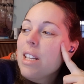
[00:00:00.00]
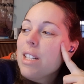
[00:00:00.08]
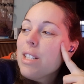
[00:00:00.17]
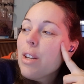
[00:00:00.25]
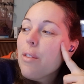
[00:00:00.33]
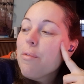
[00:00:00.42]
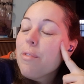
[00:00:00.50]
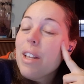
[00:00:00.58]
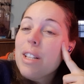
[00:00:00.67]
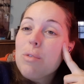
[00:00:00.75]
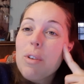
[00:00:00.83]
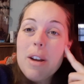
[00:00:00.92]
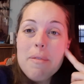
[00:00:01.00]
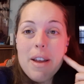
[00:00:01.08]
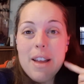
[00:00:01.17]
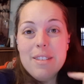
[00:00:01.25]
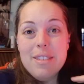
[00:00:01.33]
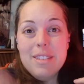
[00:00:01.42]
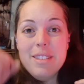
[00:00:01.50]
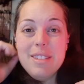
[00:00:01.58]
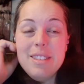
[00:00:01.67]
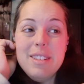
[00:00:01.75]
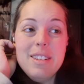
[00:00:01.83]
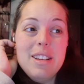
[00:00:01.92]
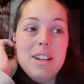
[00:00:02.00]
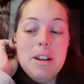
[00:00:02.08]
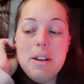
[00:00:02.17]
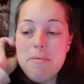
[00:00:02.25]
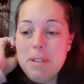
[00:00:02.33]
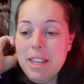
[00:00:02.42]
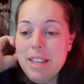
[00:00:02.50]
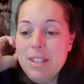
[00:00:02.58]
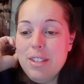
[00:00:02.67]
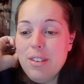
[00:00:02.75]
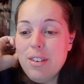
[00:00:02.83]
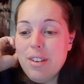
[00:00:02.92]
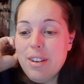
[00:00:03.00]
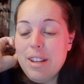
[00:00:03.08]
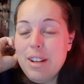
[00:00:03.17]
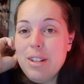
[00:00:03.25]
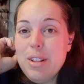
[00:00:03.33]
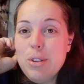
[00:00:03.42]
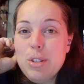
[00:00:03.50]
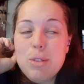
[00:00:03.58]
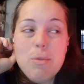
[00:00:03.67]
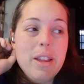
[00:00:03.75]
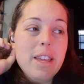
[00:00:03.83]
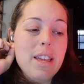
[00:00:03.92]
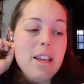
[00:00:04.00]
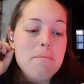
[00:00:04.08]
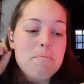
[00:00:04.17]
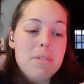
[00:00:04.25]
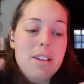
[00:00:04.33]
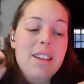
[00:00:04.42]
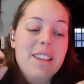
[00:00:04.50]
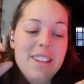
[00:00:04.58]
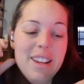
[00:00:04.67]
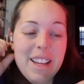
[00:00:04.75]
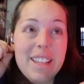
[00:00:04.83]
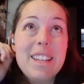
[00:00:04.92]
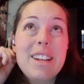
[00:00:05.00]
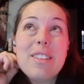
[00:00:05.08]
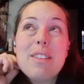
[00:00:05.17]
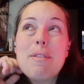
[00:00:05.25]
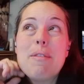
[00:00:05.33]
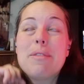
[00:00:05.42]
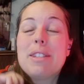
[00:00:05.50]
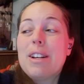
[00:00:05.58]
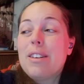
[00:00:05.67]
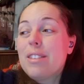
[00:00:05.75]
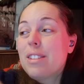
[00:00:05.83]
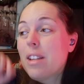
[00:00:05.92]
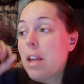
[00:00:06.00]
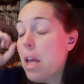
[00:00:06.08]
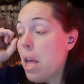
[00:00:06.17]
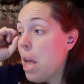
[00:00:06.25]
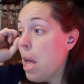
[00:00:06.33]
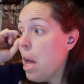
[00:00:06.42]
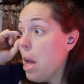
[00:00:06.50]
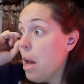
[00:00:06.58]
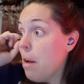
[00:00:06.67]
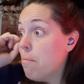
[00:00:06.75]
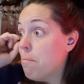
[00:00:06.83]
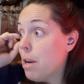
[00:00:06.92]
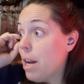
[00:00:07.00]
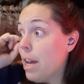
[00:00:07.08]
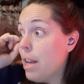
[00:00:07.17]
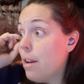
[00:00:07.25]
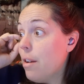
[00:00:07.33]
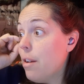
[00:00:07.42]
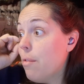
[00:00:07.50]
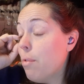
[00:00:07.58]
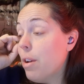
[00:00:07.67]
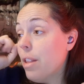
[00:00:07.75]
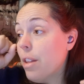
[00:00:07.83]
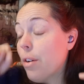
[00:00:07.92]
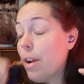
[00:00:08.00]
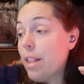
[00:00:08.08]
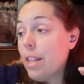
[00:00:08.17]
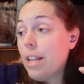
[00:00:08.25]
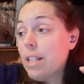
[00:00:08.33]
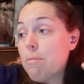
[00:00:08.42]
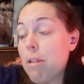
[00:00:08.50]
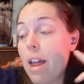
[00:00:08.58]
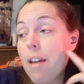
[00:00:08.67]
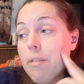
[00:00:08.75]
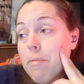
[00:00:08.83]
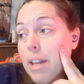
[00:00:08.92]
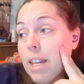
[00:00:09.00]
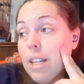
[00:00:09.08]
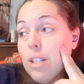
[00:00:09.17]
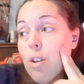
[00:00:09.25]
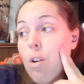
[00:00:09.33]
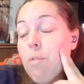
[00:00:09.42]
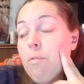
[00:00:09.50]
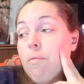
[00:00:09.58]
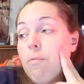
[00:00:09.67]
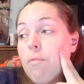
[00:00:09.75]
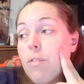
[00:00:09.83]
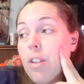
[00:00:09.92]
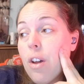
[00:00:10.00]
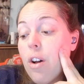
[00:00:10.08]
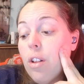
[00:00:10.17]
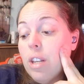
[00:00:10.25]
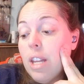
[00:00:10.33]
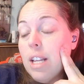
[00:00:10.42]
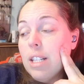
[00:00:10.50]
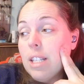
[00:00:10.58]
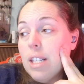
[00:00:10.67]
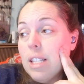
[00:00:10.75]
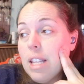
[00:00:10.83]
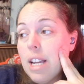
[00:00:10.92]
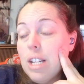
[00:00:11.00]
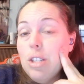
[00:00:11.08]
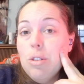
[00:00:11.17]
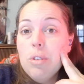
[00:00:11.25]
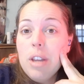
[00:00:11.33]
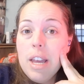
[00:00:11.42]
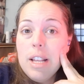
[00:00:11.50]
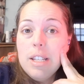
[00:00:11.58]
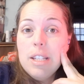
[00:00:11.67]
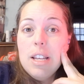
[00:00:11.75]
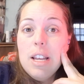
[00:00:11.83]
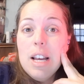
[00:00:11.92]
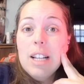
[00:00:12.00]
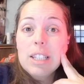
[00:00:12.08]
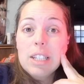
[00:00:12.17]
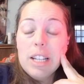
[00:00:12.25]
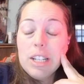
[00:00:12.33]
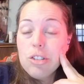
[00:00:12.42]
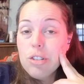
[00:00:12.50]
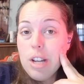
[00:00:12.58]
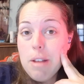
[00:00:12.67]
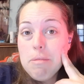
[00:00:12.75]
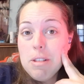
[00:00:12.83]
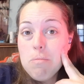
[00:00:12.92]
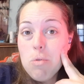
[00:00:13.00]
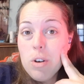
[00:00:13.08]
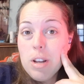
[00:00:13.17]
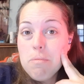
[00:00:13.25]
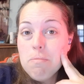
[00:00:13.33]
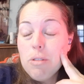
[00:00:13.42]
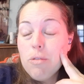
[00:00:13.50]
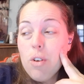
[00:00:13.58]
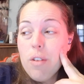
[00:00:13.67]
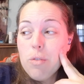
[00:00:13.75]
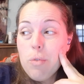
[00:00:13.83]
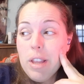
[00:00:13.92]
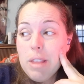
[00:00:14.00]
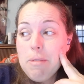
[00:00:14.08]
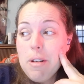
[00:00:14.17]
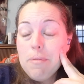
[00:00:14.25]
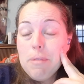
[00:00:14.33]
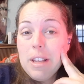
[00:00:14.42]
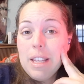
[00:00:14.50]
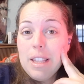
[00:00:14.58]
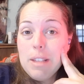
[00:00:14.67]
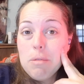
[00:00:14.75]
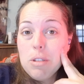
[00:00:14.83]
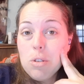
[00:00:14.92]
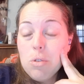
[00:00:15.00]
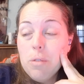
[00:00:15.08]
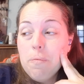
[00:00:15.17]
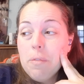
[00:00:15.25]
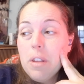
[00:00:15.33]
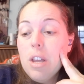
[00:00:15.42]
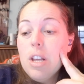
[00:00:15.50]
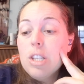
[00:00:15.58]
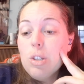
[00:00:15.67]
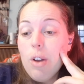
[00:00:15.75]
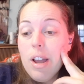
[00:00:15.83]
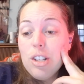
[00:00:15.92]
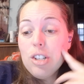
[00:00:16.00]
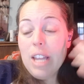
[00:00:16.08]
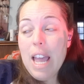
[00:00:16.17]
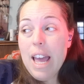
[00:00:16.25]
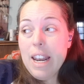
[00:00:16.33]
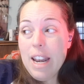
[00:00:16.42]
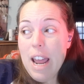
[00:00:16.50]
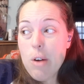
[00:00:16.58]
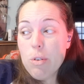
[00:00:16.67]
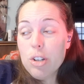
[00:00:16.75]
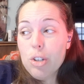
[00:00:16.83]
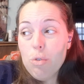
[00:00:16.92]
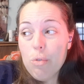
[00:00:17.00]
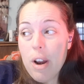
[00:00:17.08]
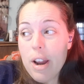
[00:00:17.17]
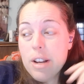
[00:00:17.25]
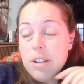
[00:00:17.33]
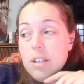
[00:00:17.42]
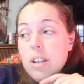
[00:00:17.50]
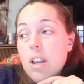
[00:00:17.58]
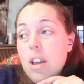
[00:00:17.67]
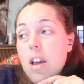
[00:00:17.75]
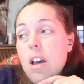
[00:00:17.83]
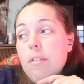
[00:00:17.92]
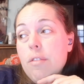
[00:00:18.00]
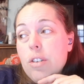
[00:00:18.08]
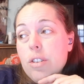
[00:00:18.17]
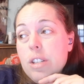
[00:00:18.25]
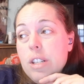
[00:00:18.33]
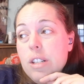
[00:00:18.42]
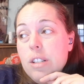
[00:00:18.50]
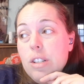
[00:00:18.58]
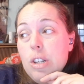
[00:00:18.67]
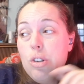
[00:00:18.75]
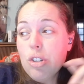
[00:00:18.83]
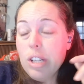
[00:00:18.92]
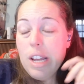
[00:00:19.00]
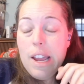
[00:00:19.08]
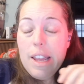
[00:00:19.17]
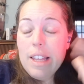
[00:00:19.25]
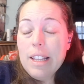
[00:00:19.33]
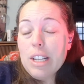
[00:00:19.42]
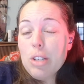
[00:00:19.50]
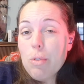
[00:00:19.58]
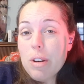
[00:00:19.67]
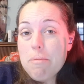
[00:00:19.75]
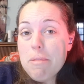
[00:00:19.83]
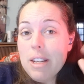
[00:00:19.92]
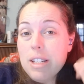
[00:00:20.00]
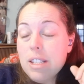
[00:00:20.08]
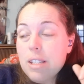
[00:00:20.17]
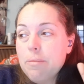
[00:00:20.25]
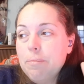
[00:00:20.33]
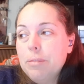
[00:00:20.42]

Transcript: So that's where I'm at. My kids are getting close to waking up. I can hear them upstairs. But one of the great things about having my kids home for the holidays is that I do get a little extra time in the morning before I have to wake them up and get them to school. So I actually had an hour to write versus usually I get like 20 minutes.